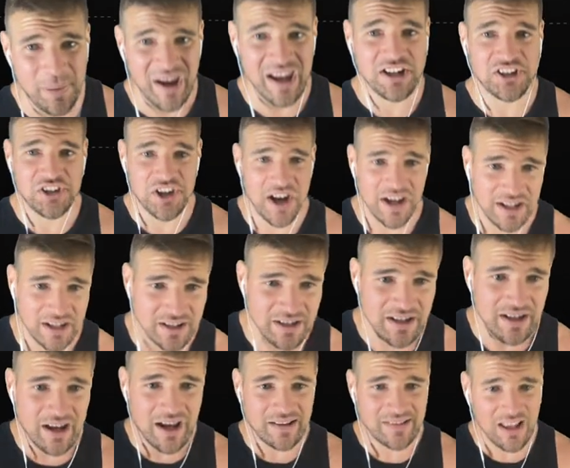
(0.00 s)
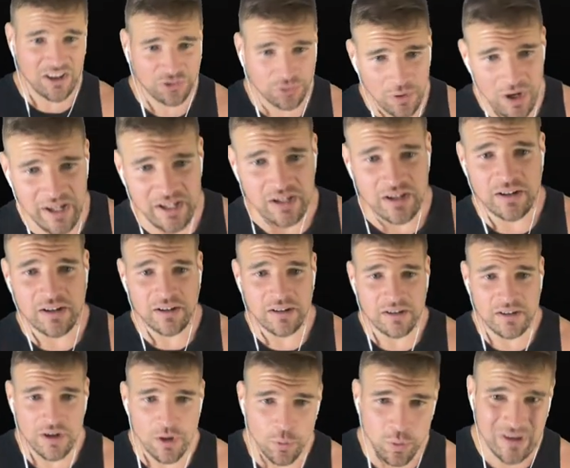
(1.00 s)
paycheck. And that's right.
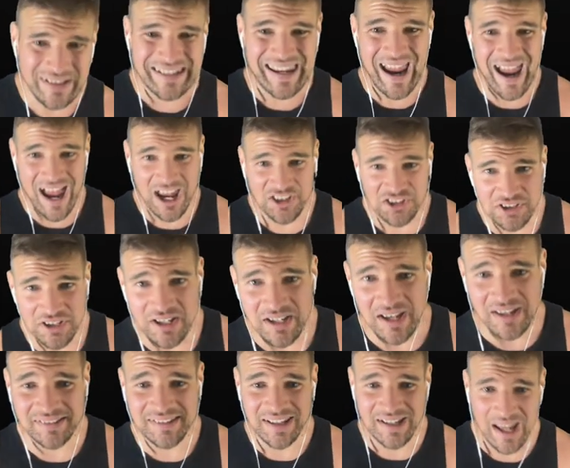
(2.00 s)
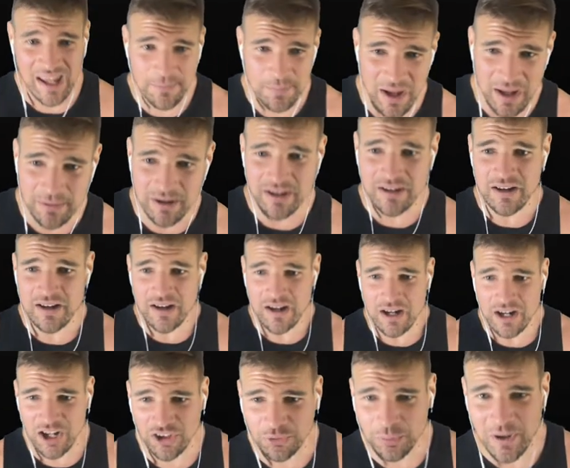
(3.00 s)
We're cashing it in today, baby,
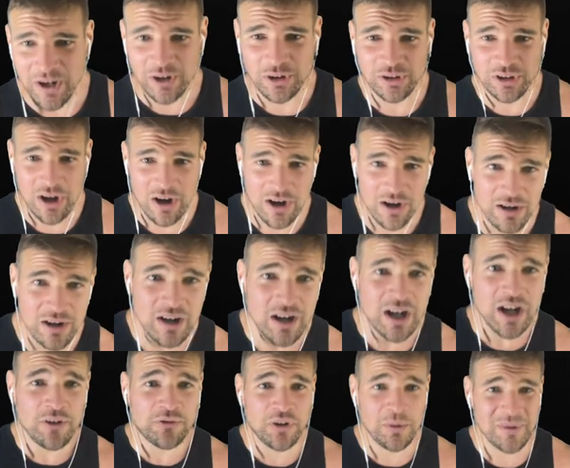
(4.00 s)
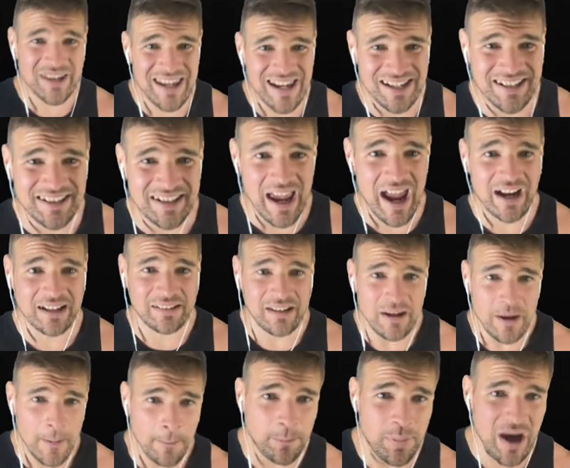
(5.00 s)
because we are long from the exact
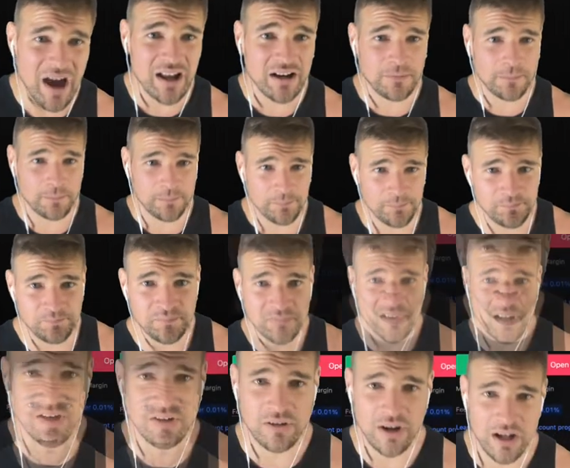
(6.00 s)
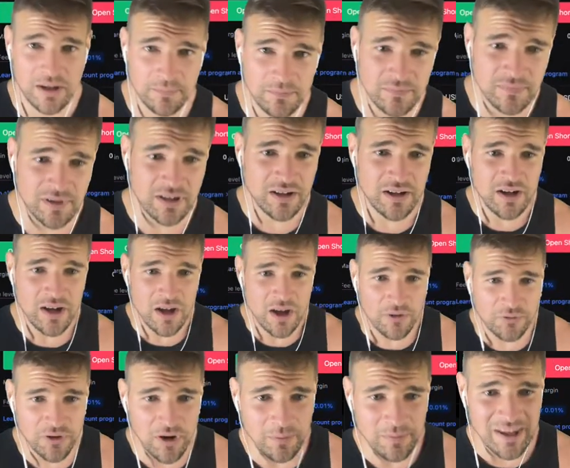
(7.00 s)
bottom. All right,
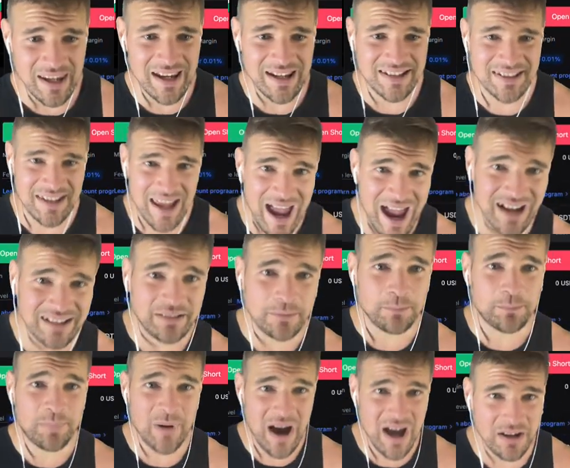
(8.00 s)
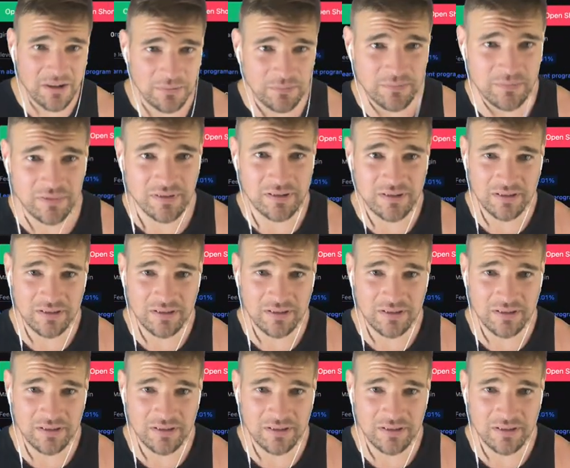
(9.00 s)
from the exact bottom